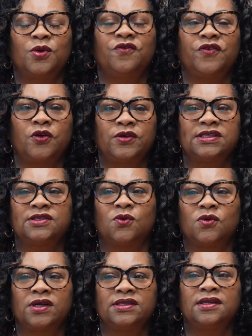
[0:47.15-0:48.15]
will focus
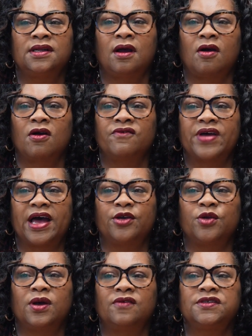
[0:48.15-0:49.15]
on our
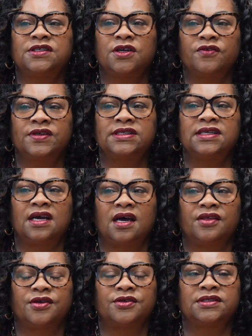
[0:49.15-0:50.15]
value of service to
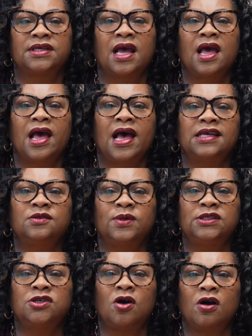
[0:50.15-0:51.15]
others as we
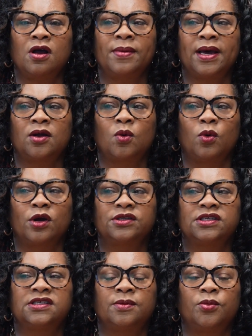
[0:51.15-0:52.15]
talk about our work
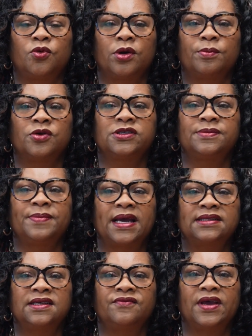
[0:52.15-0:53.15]
to support
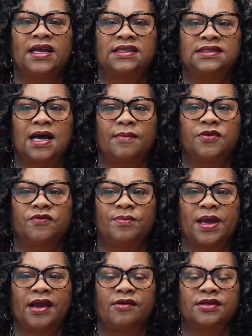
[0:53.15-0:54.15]
prospective and adoptive
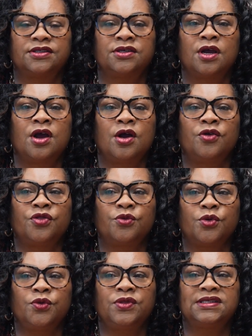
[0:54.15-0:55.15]
parents
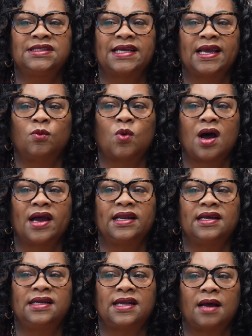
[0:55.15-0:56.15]
through the Statewide
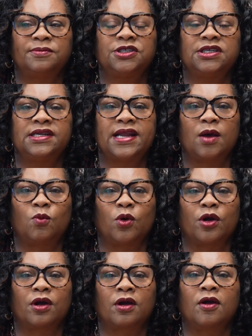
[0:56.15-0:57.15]
Adoption
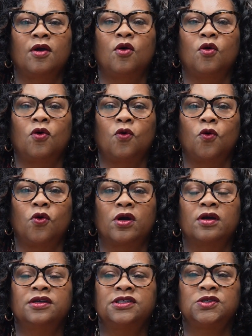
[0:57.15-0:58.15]
Network,
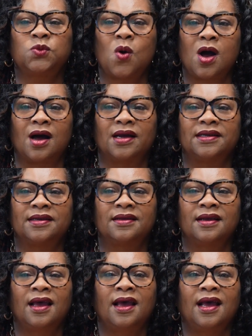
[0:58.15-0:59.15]
or SWAN.
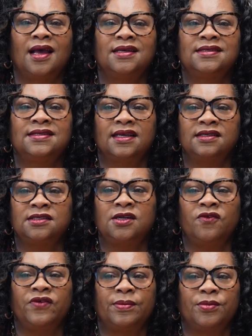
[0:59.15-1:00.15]
Since
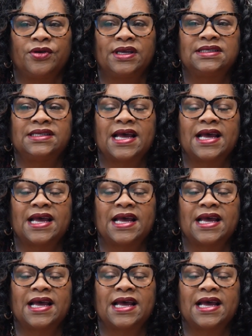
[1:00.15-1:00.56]
November is